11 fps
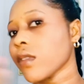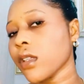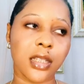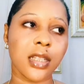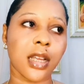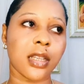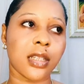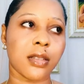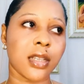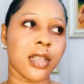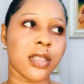These are the
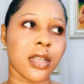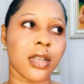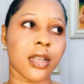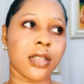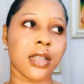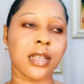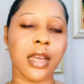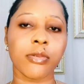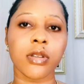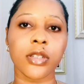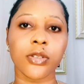things that I
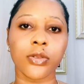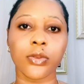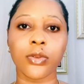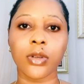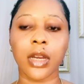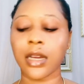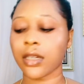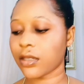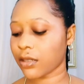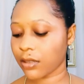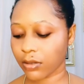really do,
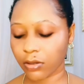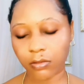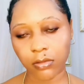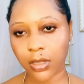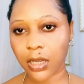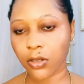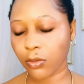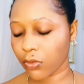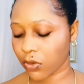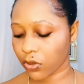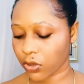and they are not
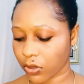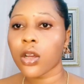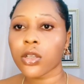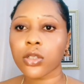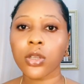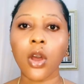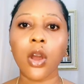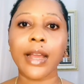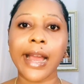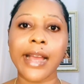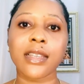much. So
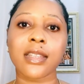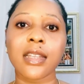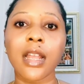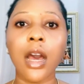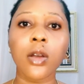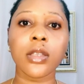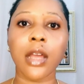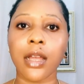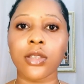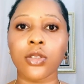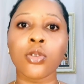guys, now
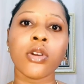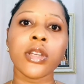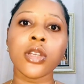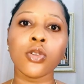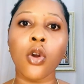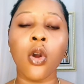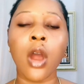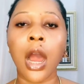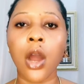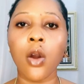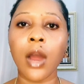that you already know
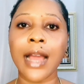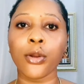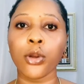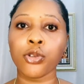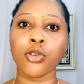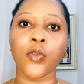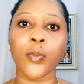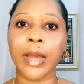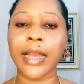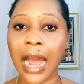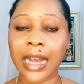how I got rid of
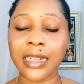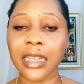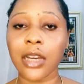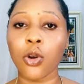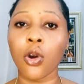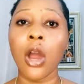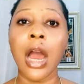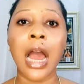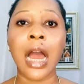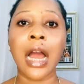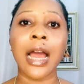my acne or
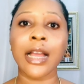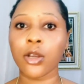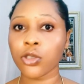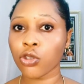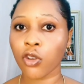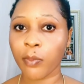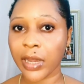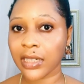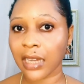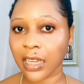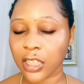how I got rid of my
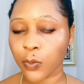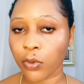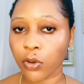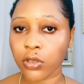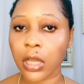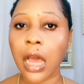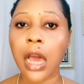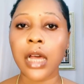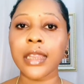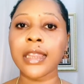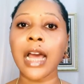dark spots,
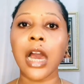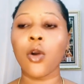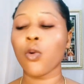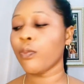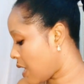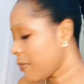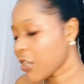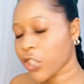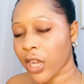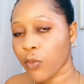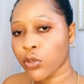now let me
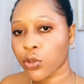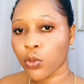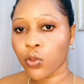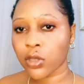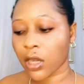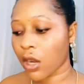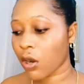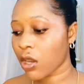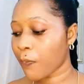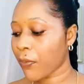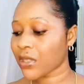share with you the
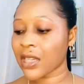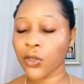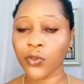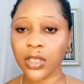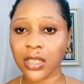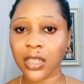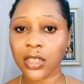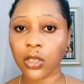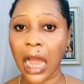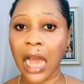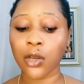importance of these things
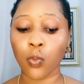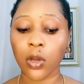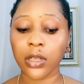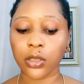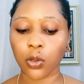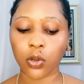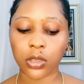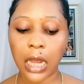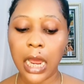and what it does.